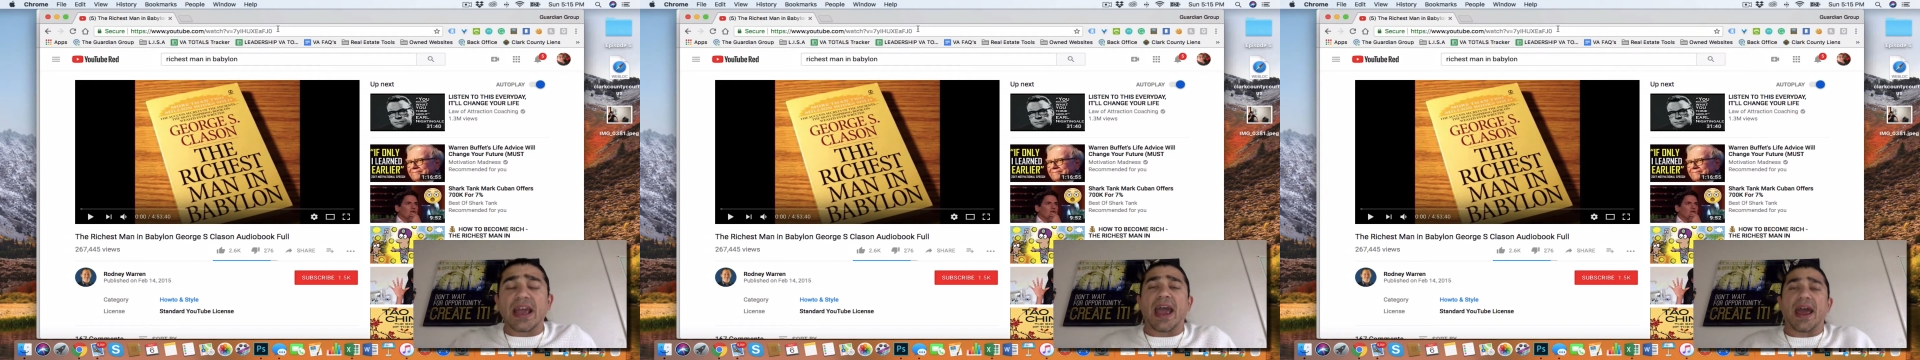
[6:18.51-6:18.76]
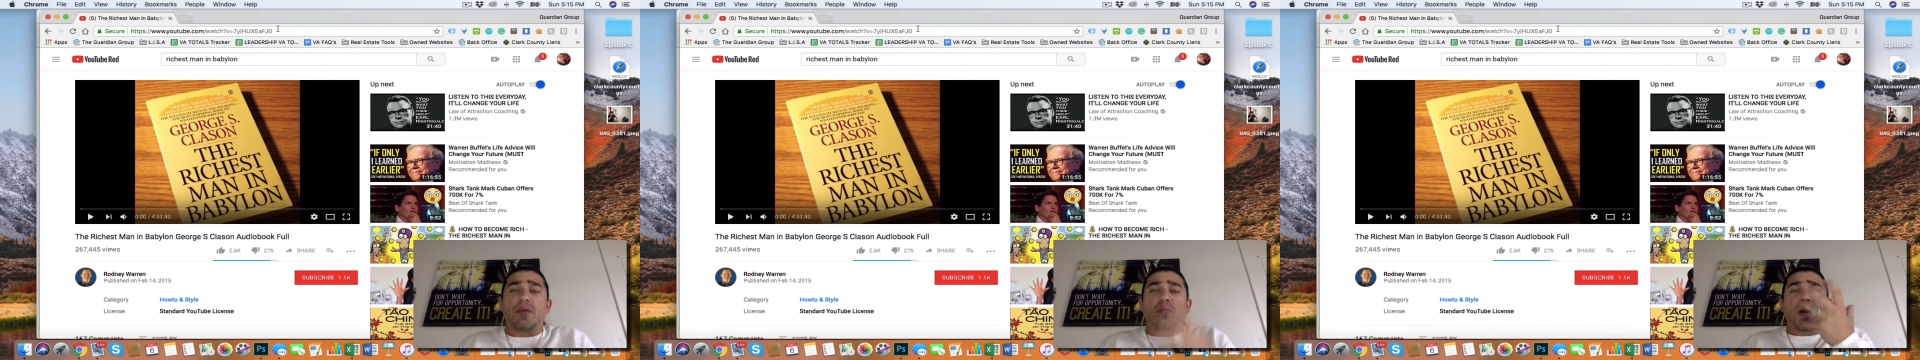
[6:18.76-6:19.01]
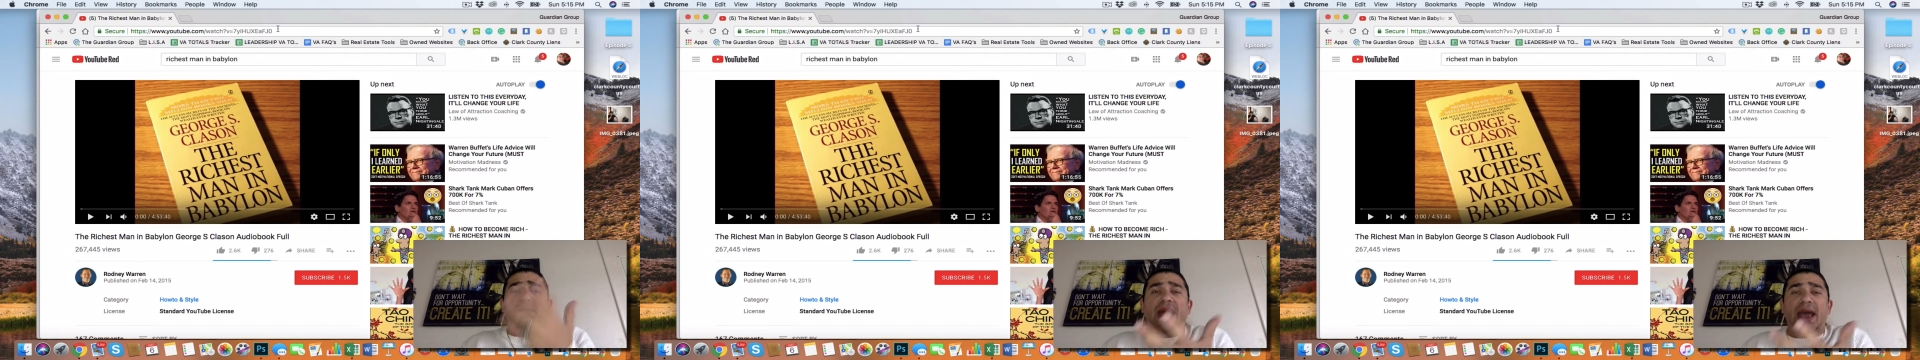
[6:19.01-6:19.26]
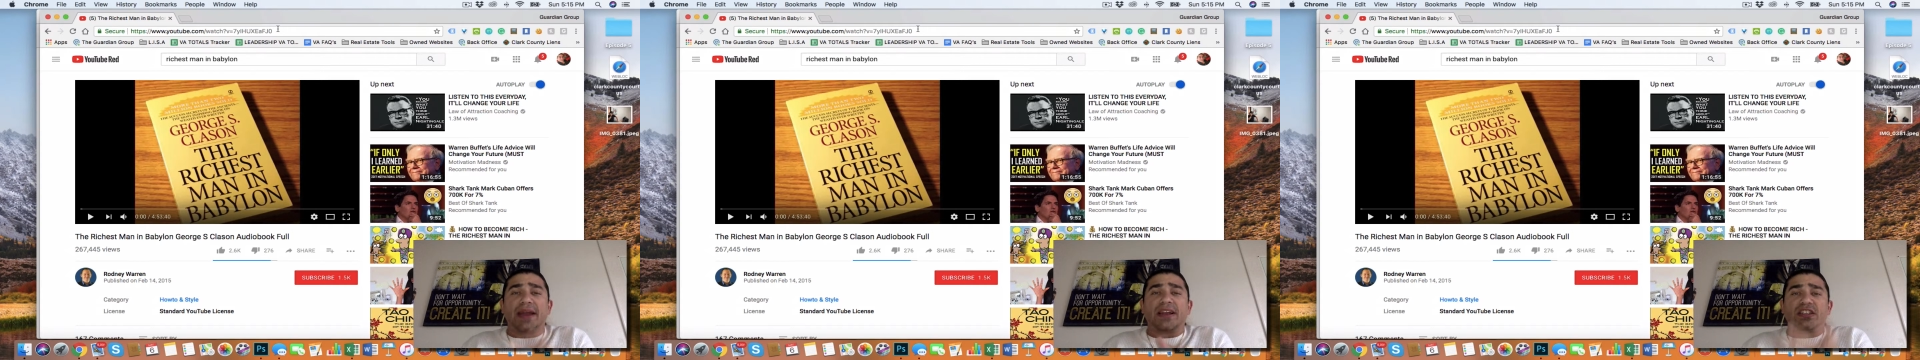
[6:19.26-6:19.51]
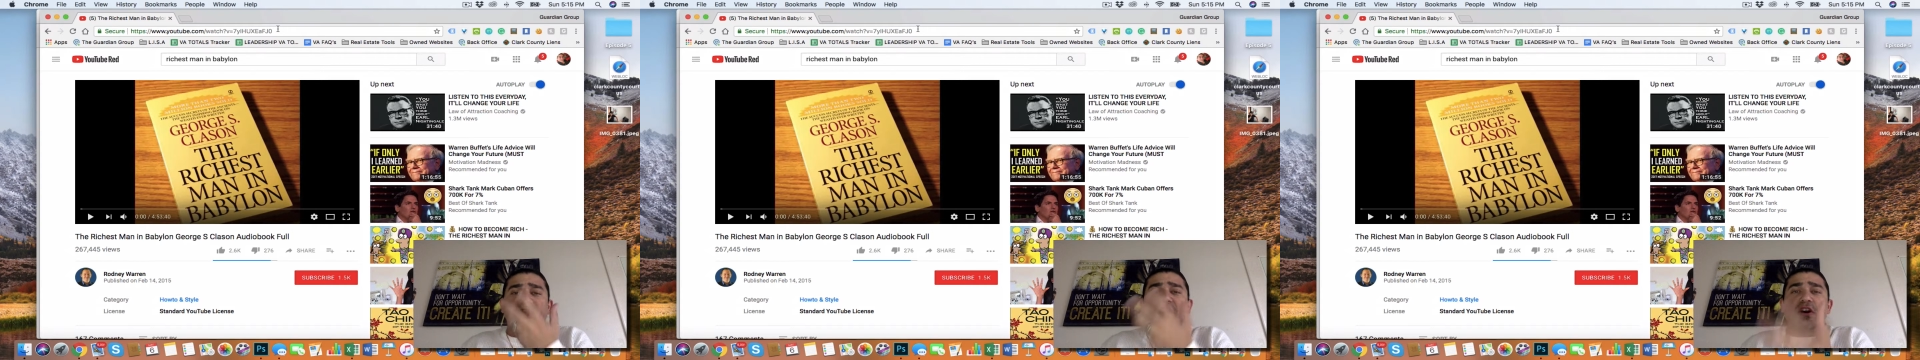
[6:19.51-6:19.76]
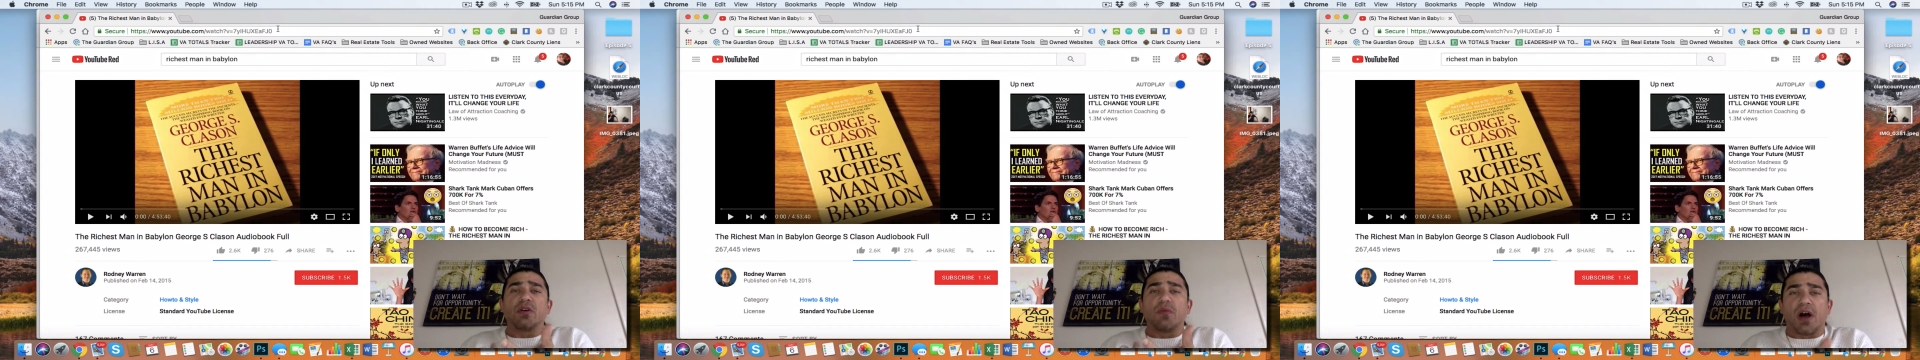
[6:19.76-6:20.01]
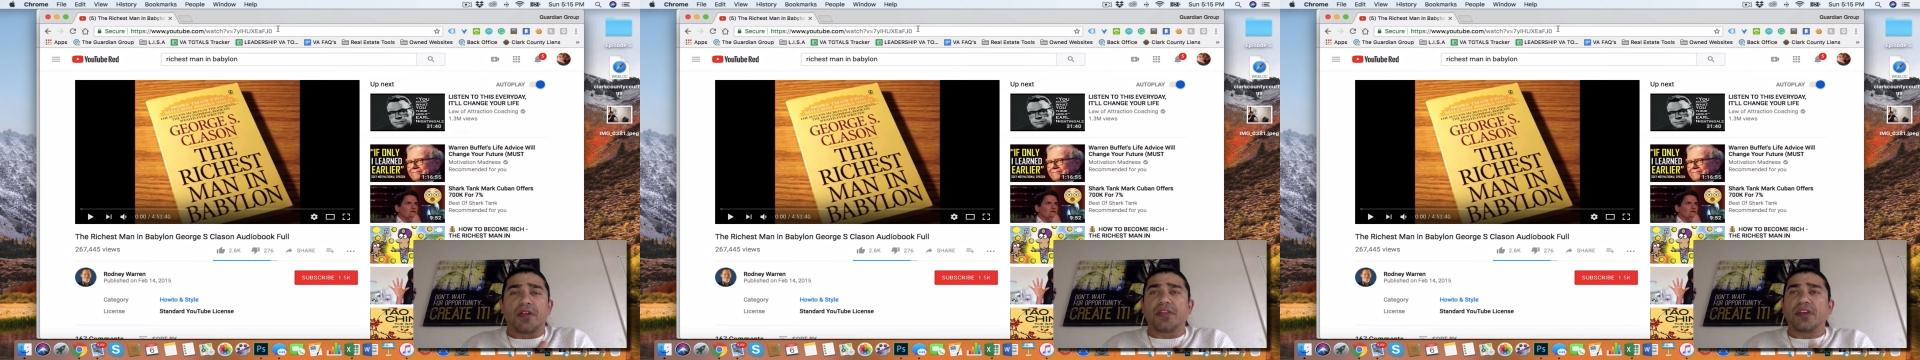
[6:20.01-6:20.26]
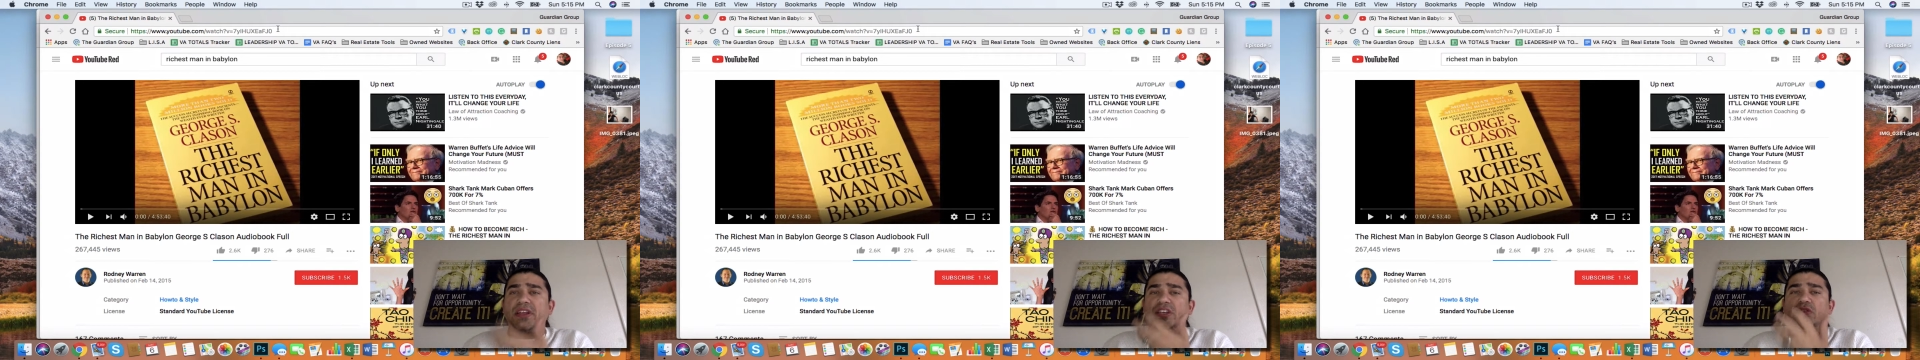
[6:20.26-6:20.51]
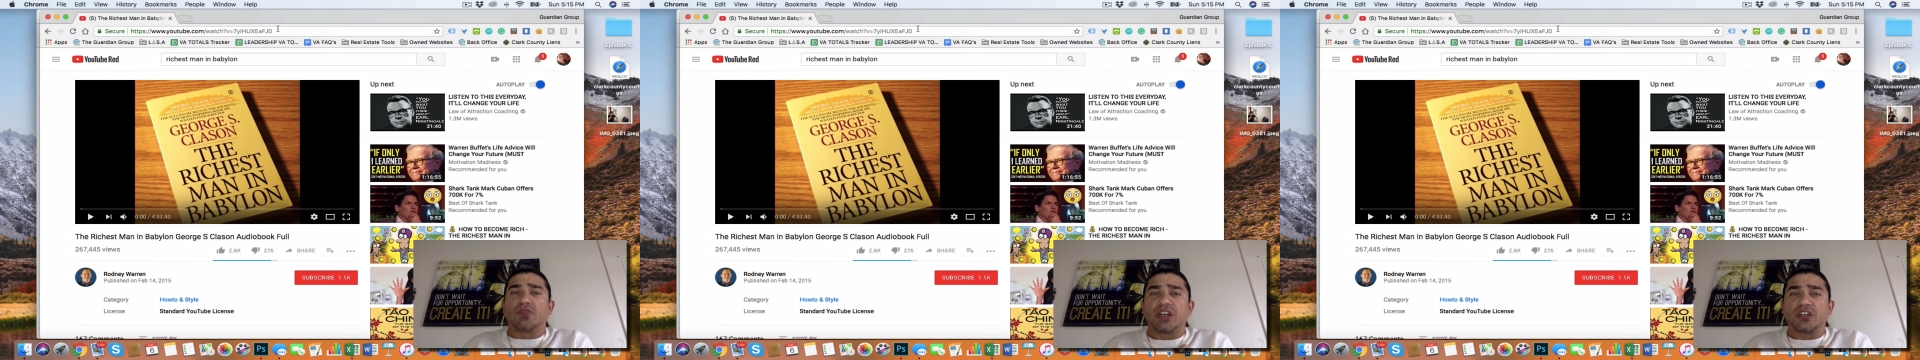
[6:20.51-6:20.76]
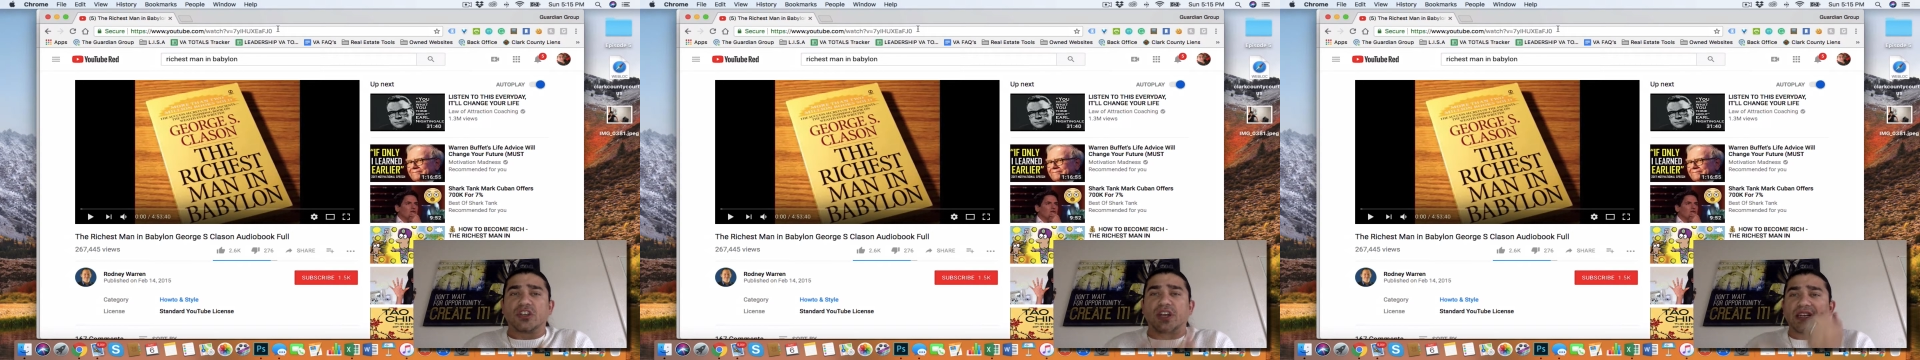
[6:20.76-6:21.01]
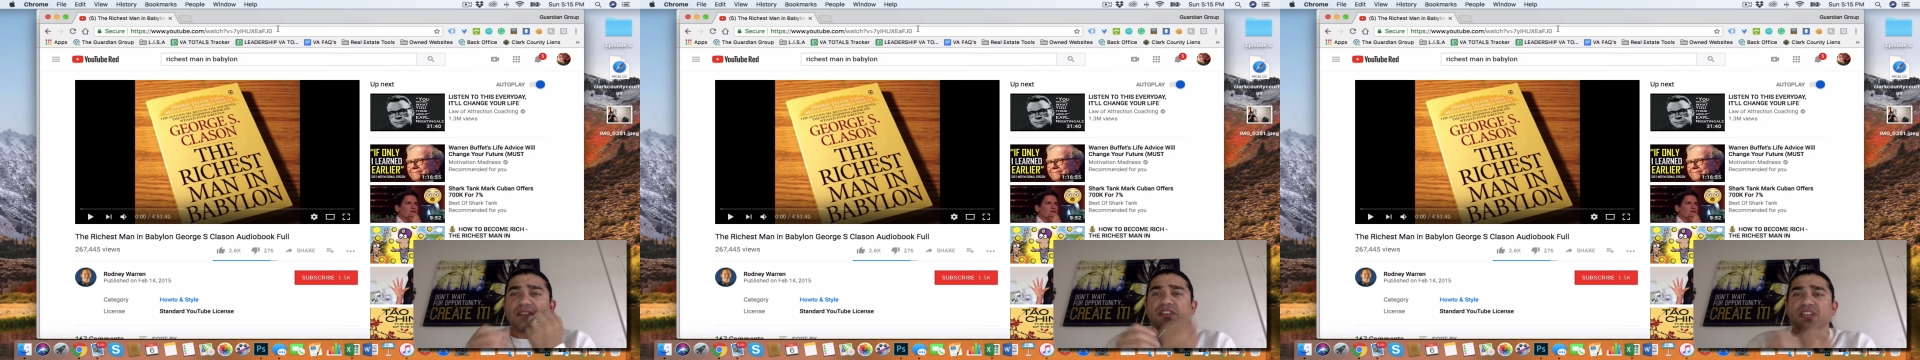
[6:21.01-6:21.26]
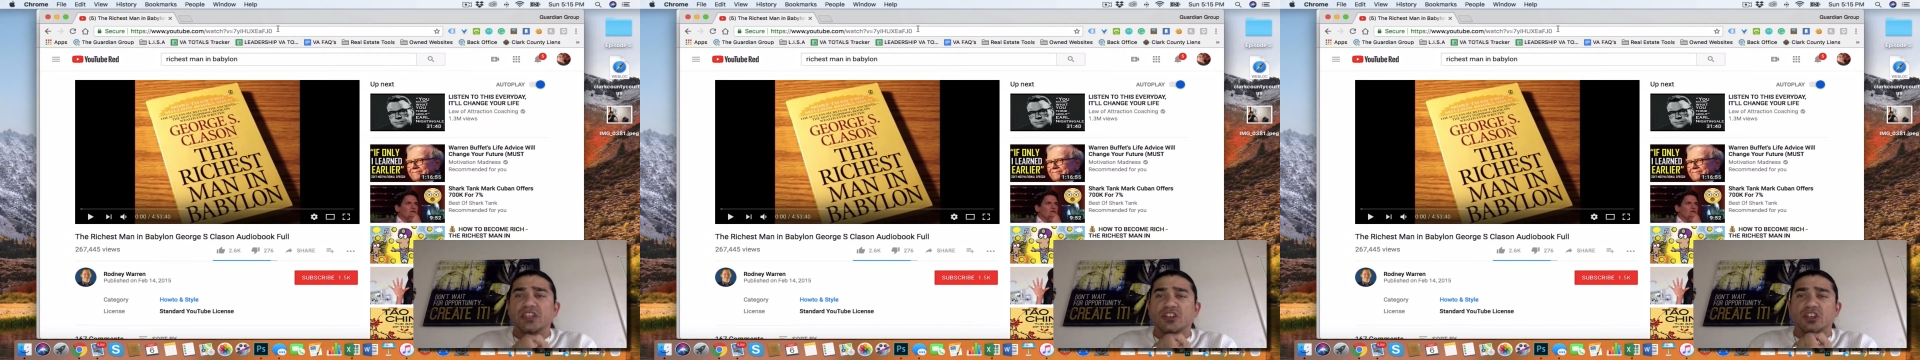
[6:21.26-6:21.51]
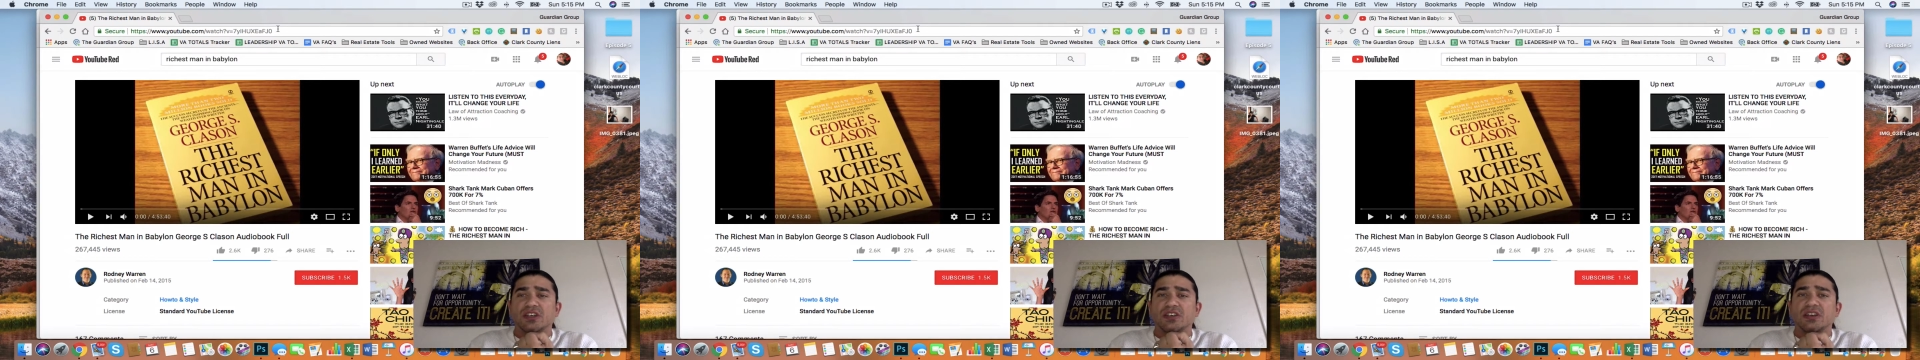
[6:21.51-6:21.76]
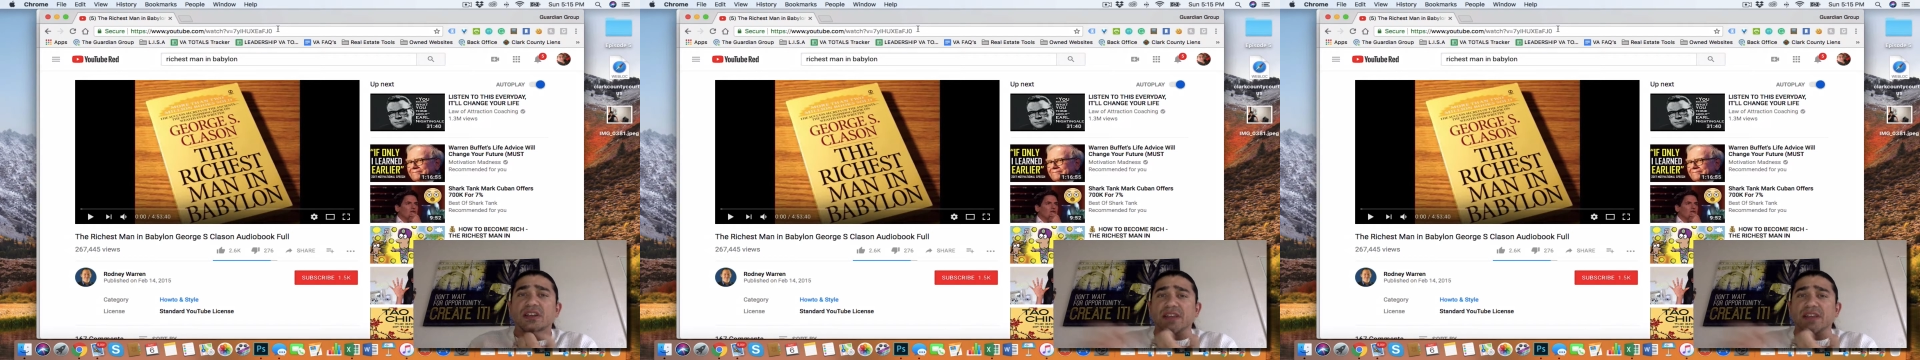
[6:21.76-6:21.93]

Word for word: and one man is very wealthy, he's rich, and he teaches.